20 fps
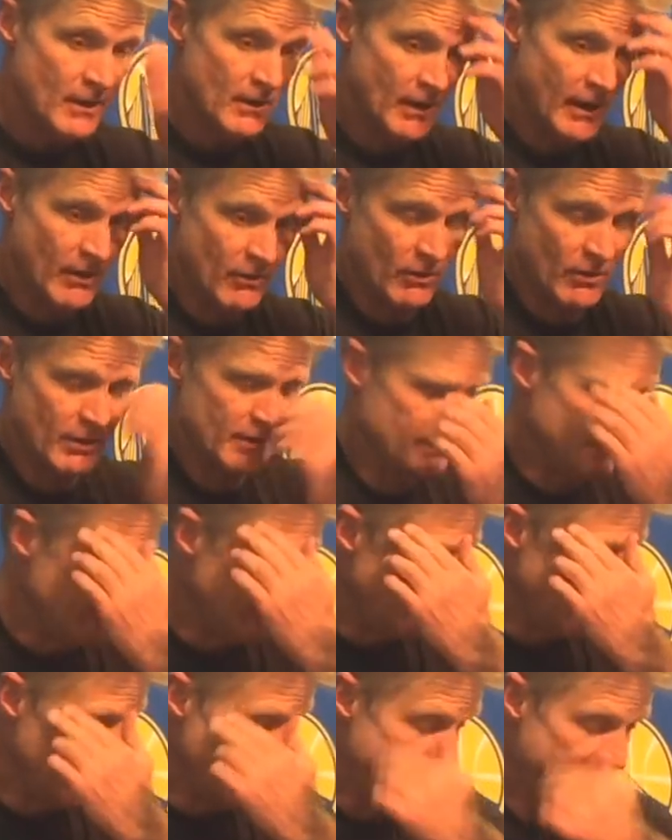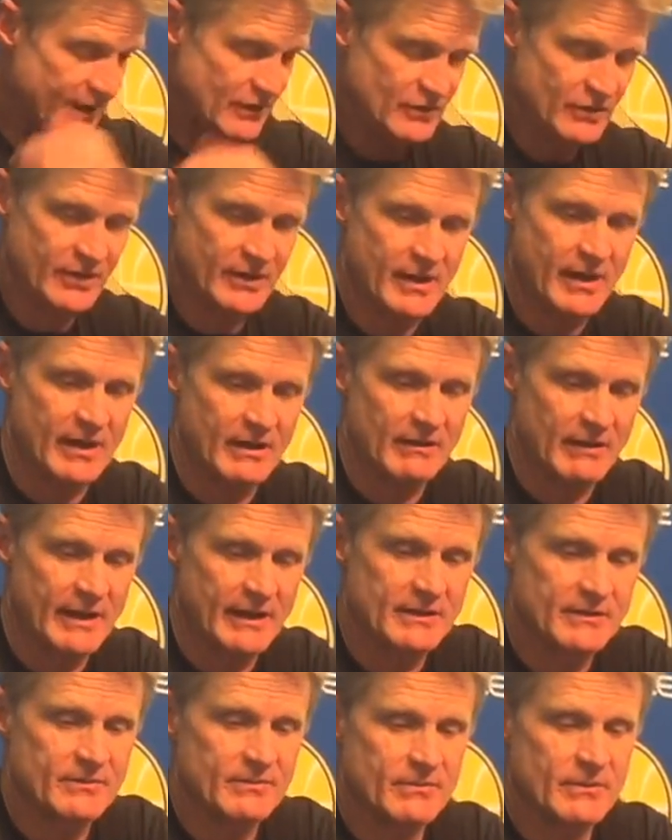yeah, well, you know what? I actually kind of
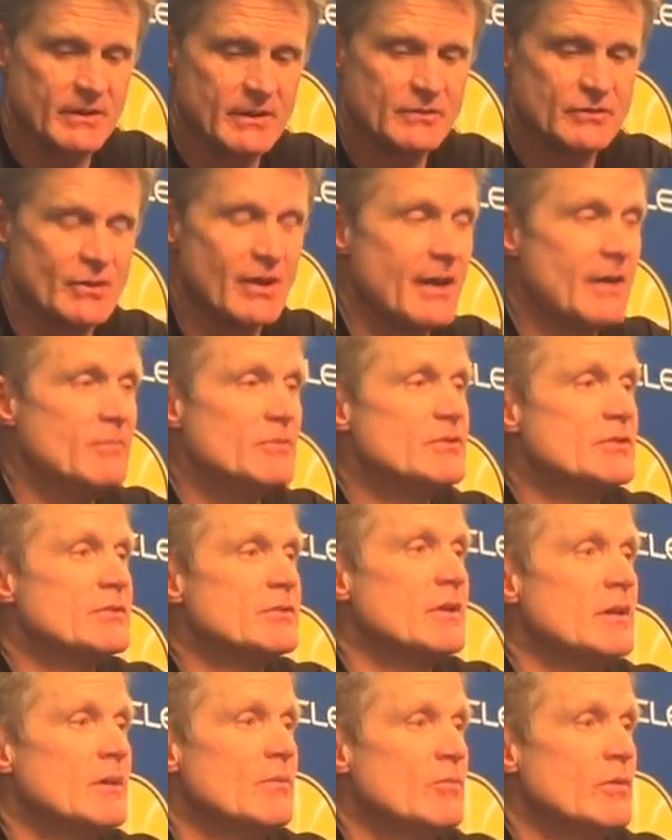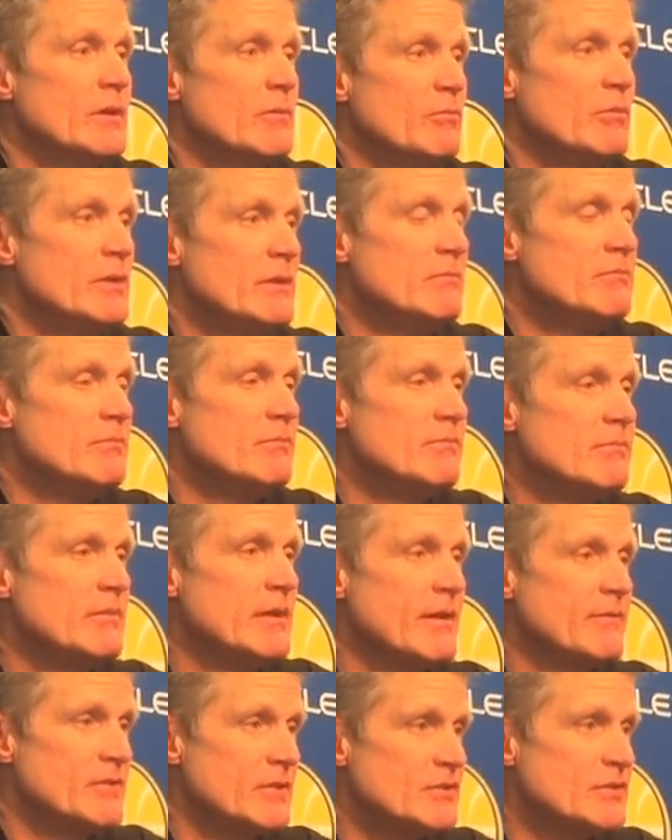like these games uh, when we
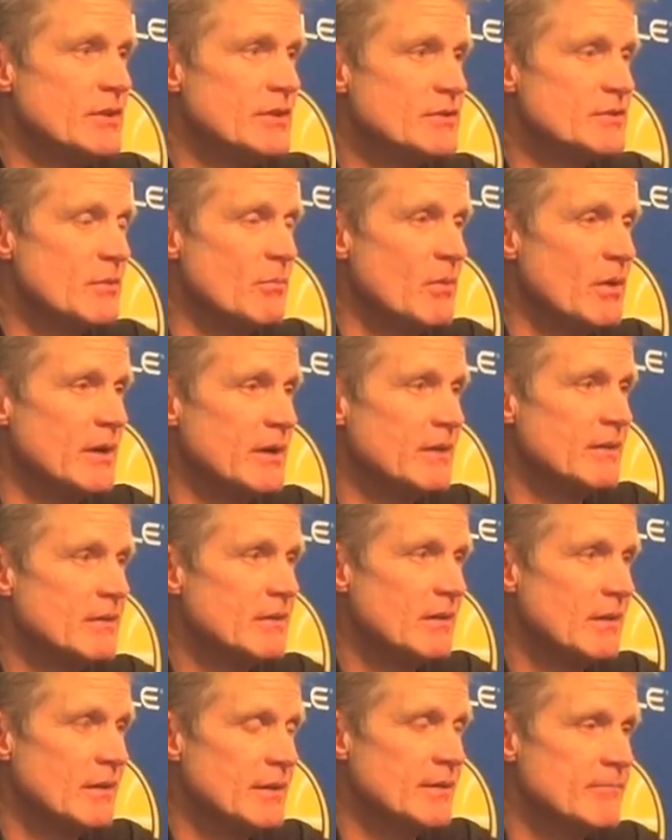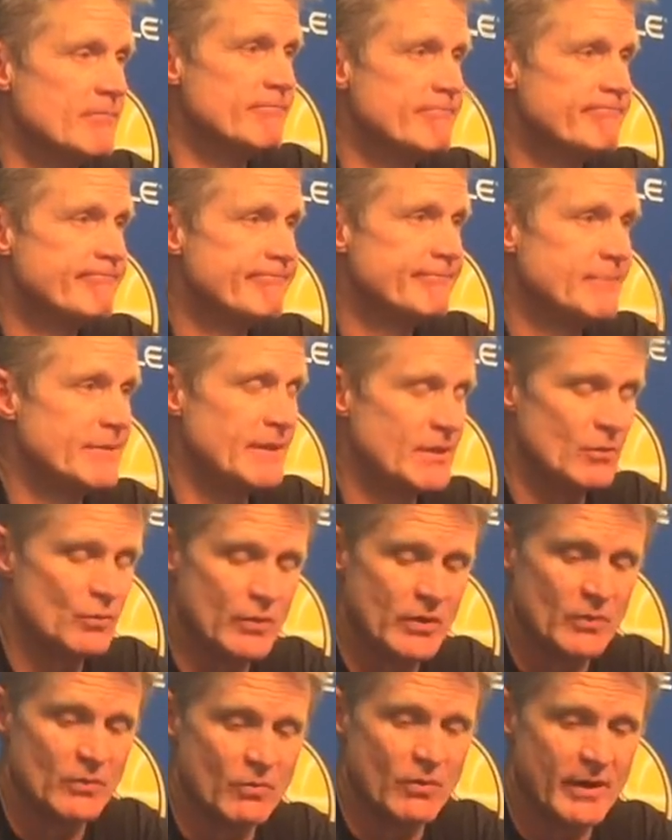have to sit somebody um, in a
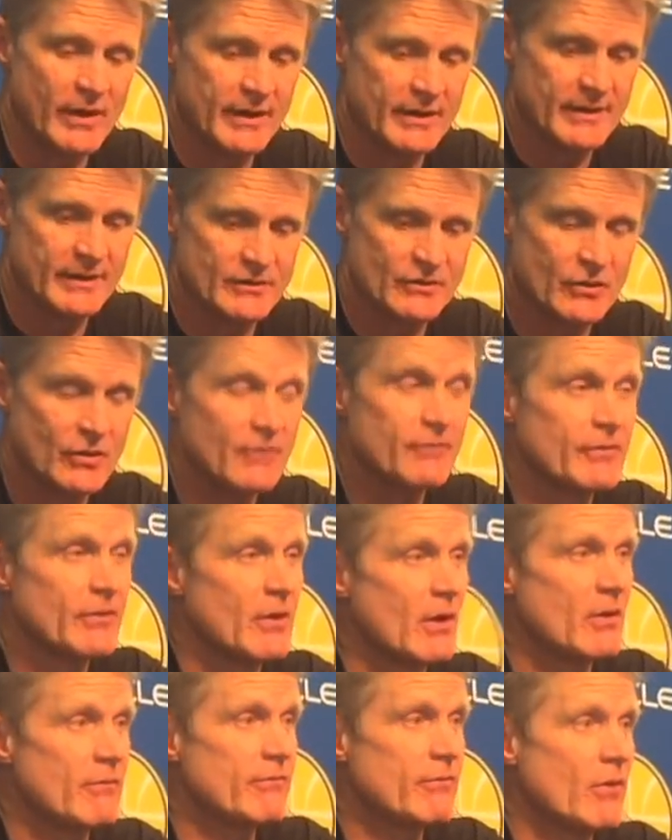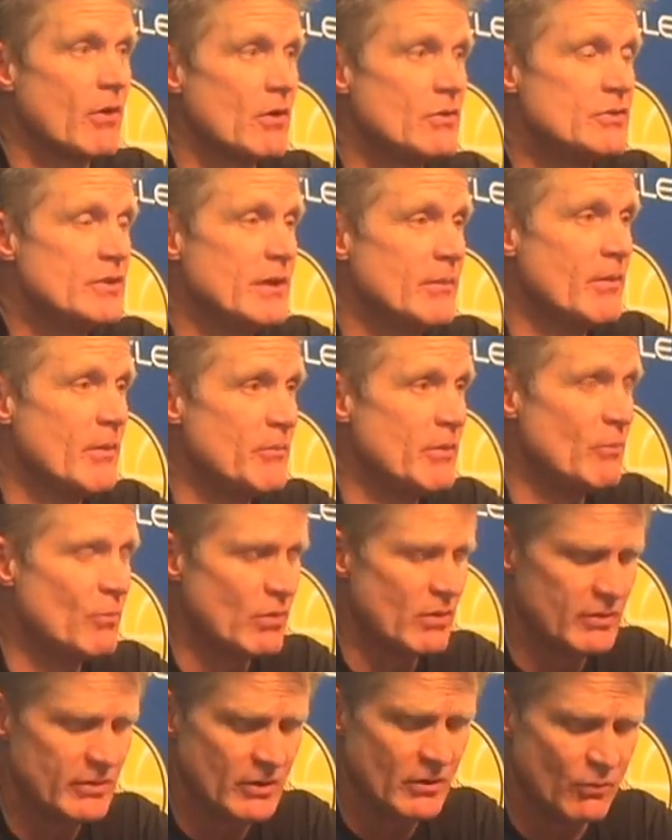weird way. It's good for our for our team. I mean,
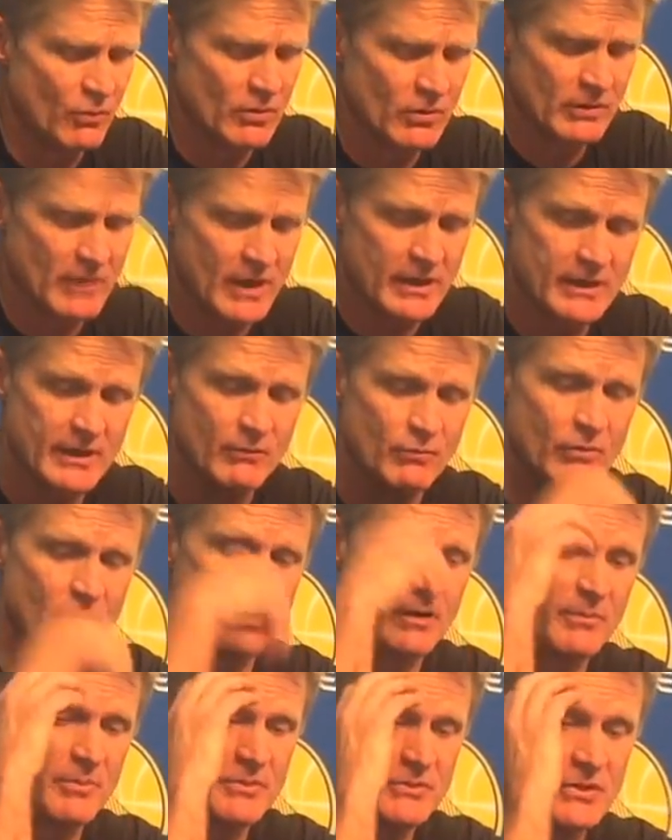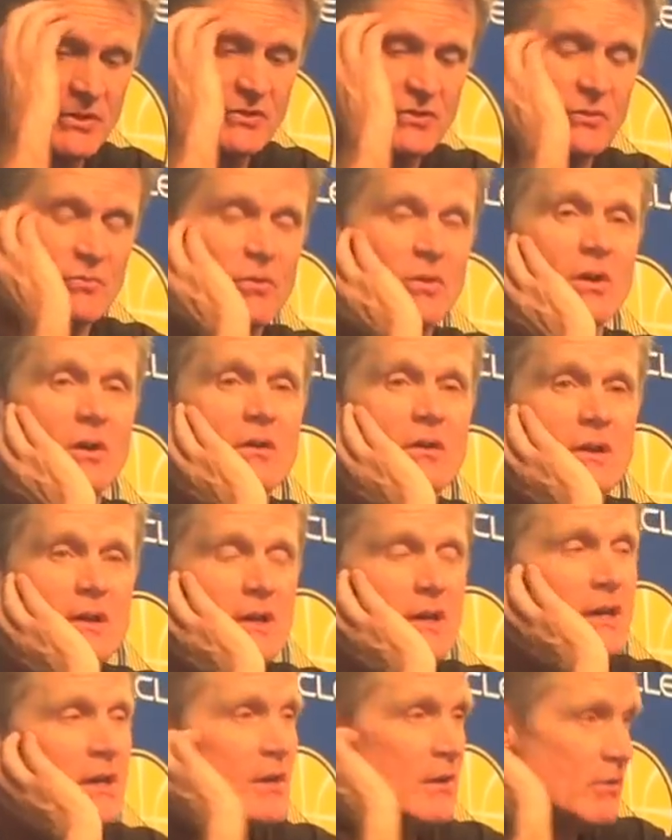we're you know we're lucky. We're in a position where
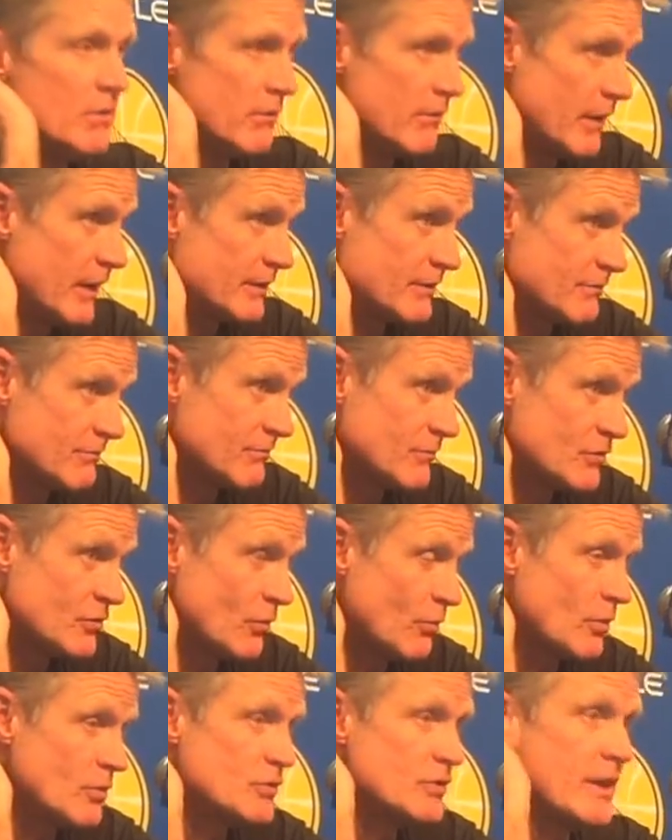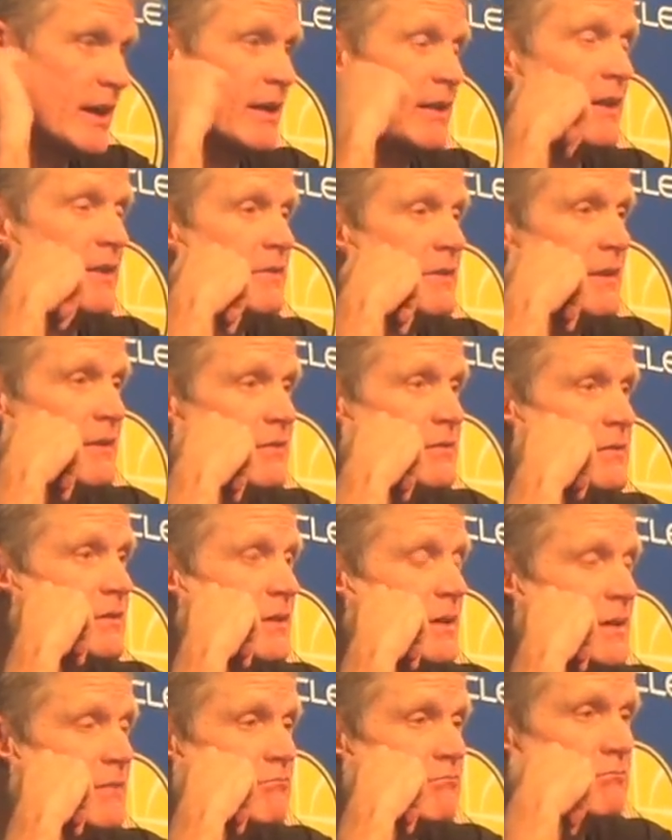we've got so much talent that
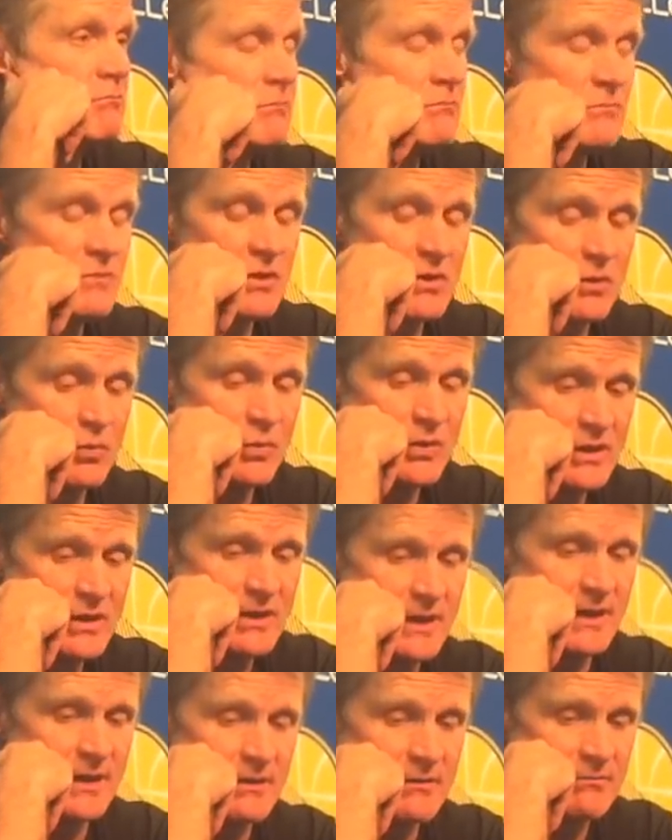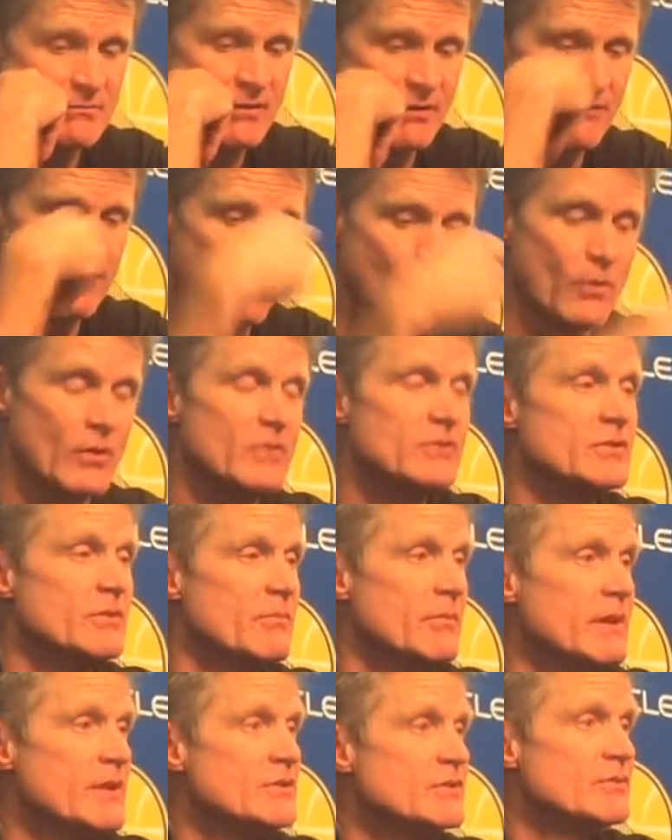um, you know we can afford to
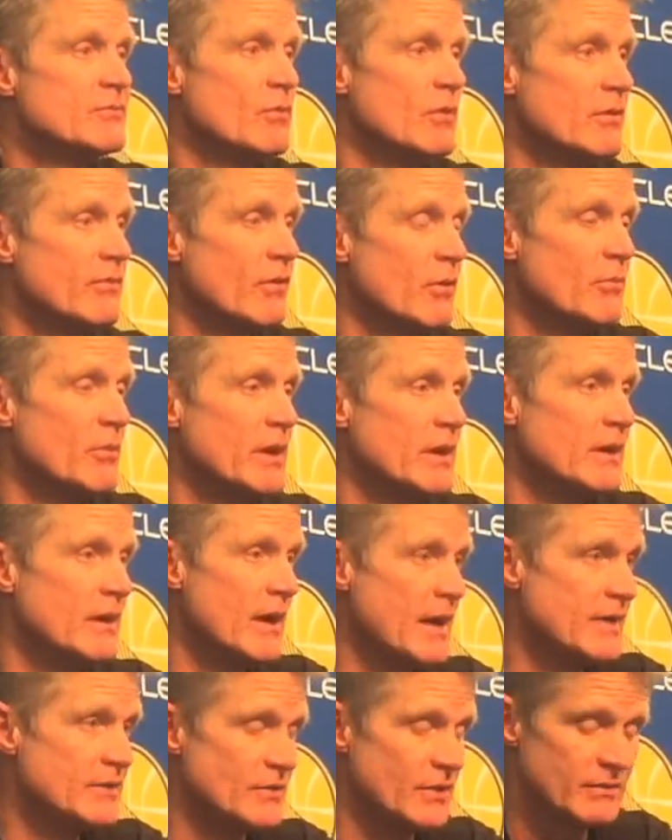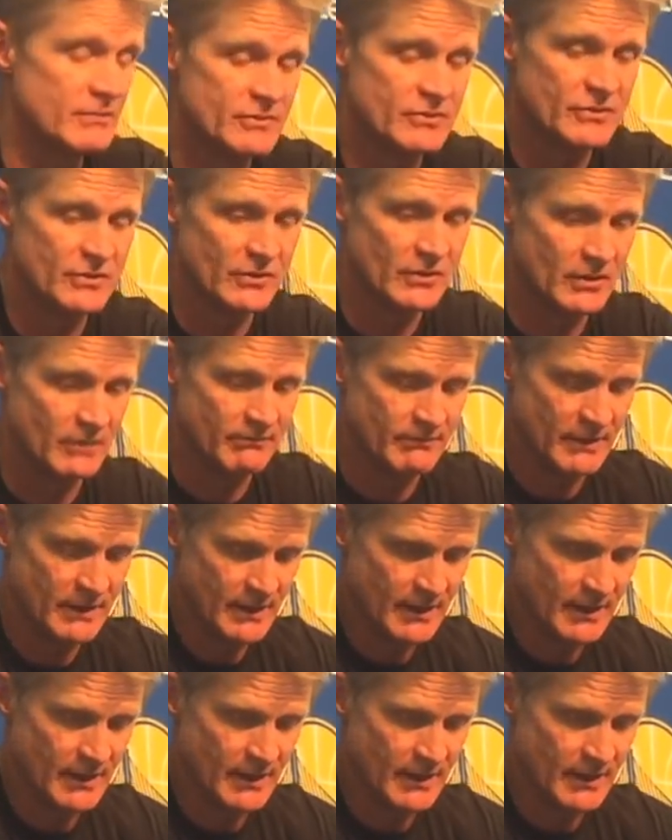miss one of our main guys and still